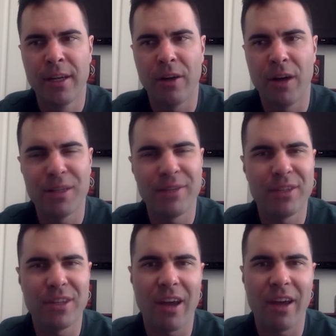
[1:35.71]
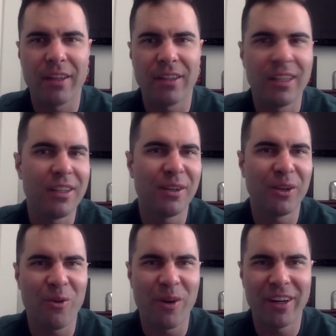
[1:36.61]
I was even talking to Ethan
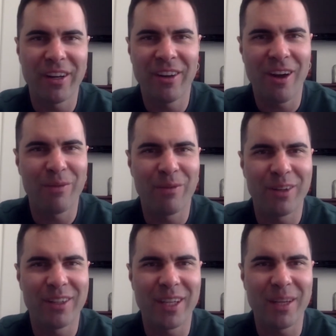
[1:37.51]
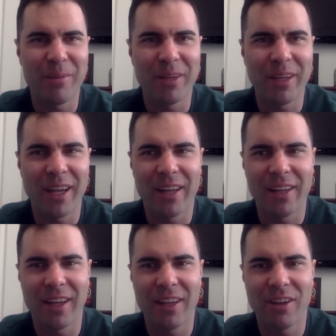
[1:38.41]
Aucoin off of our team
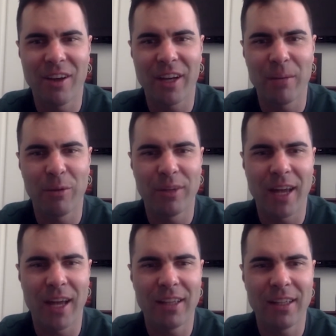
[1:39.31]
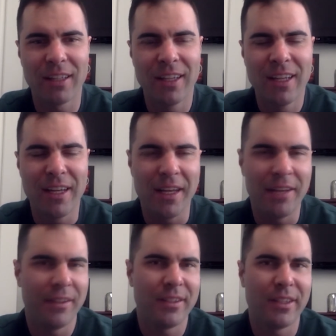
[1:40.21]
and talking about that, and
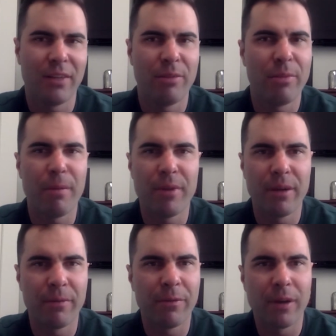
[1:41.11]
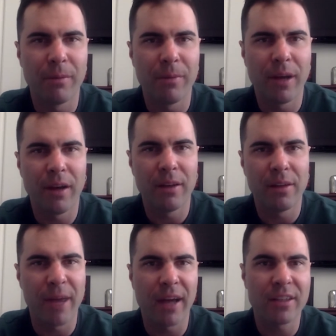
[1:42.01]
Ethan still remembered him from the
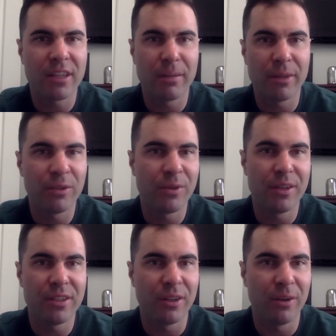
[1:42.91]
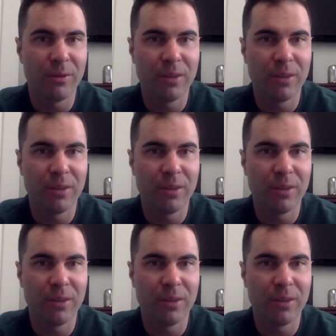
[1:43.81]
Max tournament 2 years ago.